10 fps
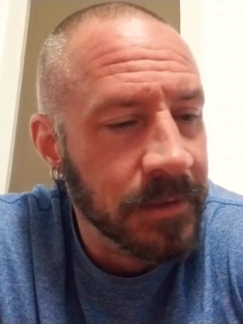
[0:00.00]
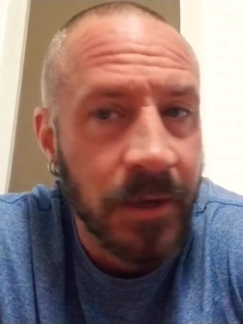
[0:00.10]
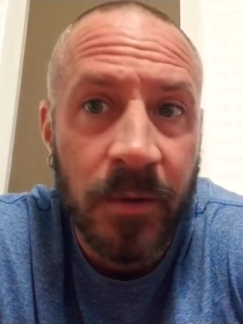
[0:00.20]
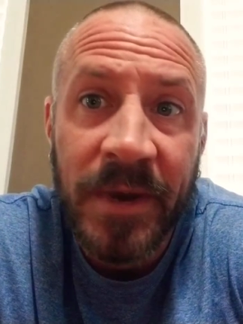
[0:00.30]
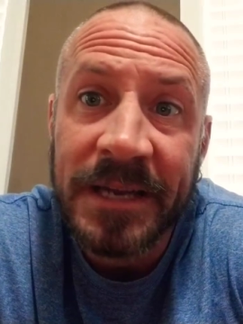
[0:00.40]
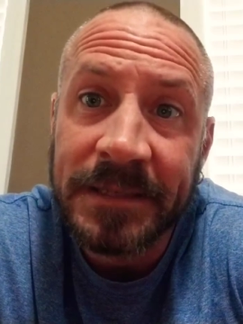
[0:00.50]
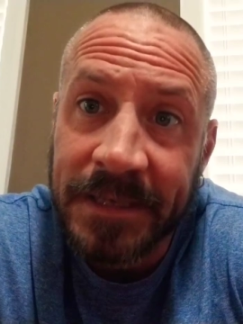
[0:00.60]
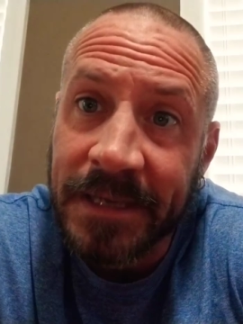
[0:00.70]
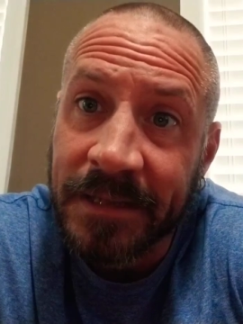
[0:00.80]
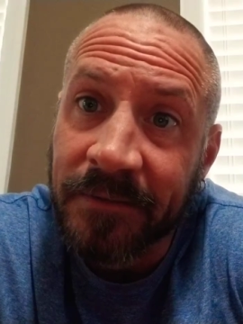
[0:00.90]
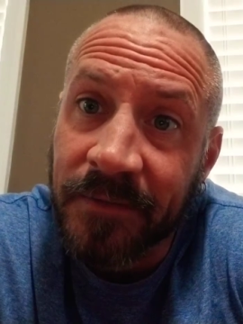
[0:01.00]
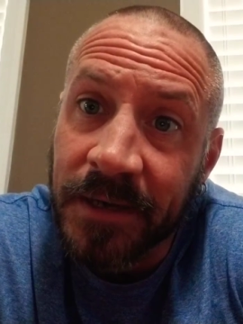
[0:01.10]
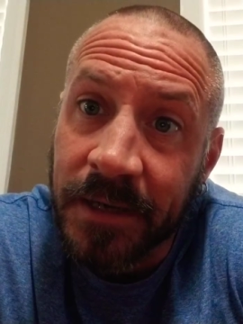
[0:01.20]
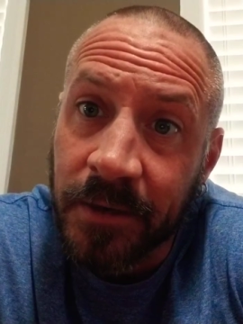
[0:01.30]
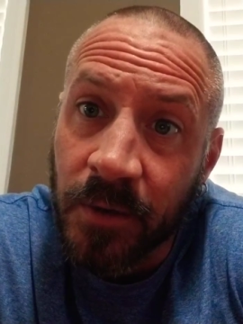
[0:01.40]
Nobody's getting the
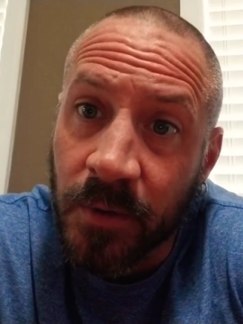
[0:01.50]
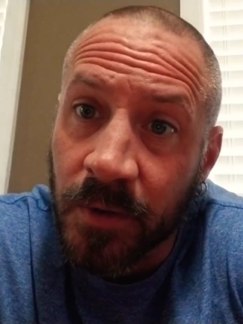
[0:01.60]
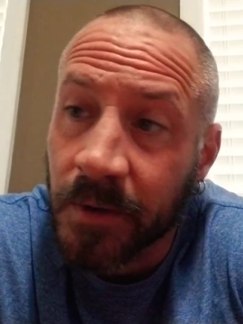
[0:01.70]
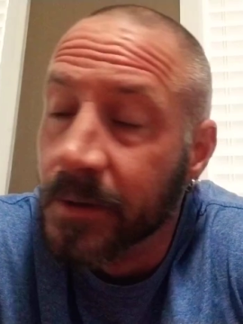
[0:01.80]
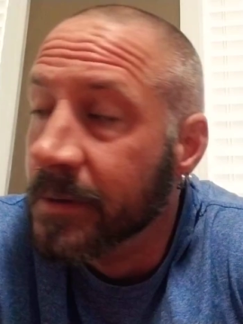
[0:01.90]
fucking door.